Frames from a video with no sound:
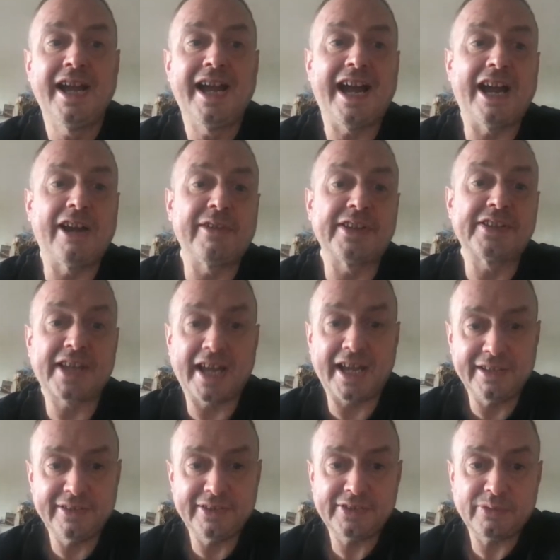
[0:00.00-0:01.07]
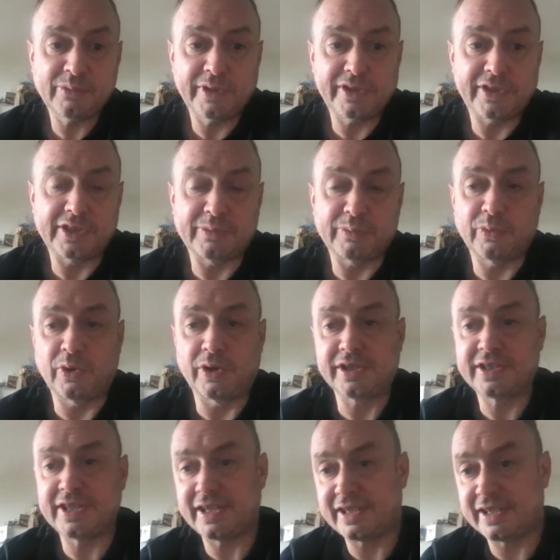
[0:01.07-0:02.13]
Harry's Hands, which is what
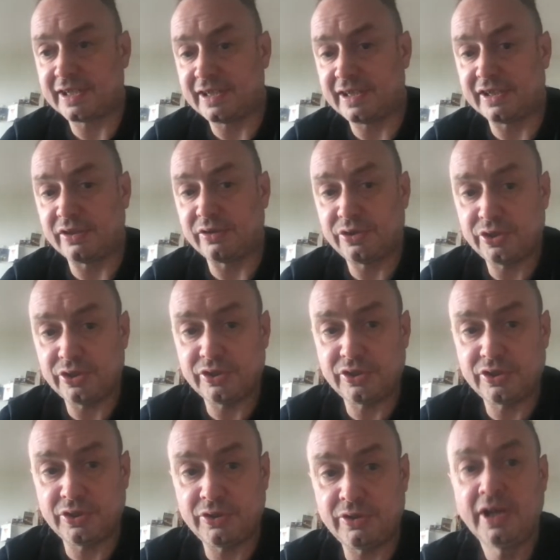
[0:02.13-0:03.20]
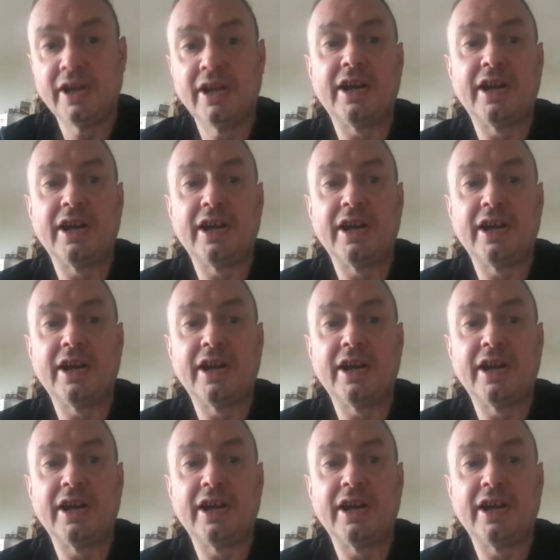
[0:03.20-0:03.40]
technically you should do.